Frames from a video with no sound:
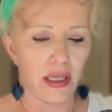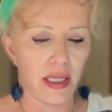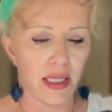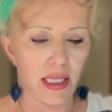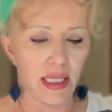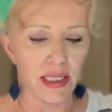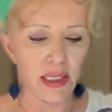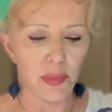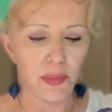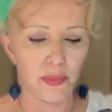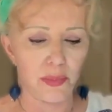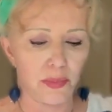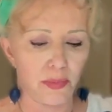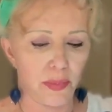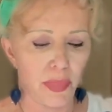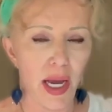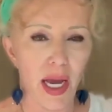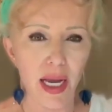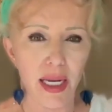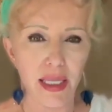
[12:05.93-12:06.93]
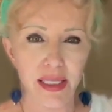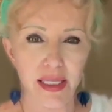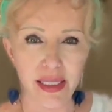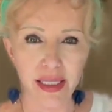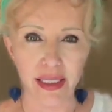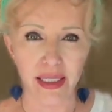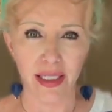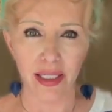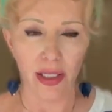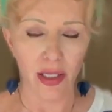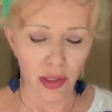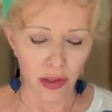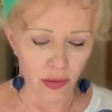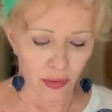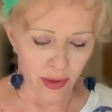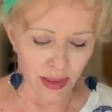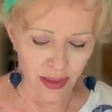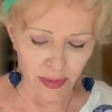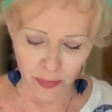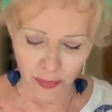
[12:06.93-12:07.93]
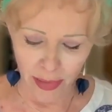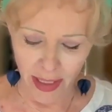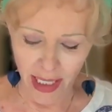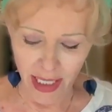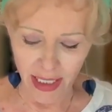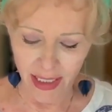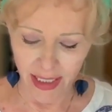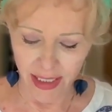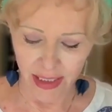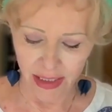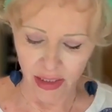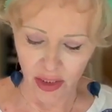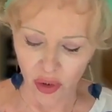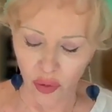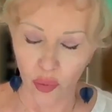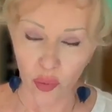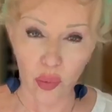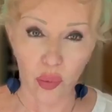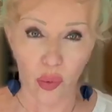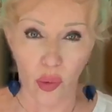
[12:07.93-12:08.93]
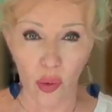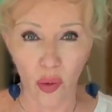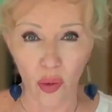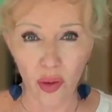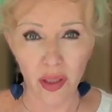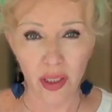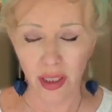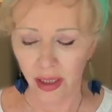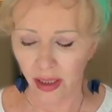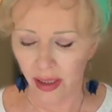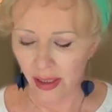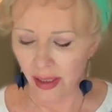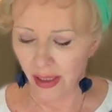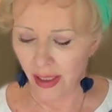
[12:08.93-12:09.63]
this person who is battling to walk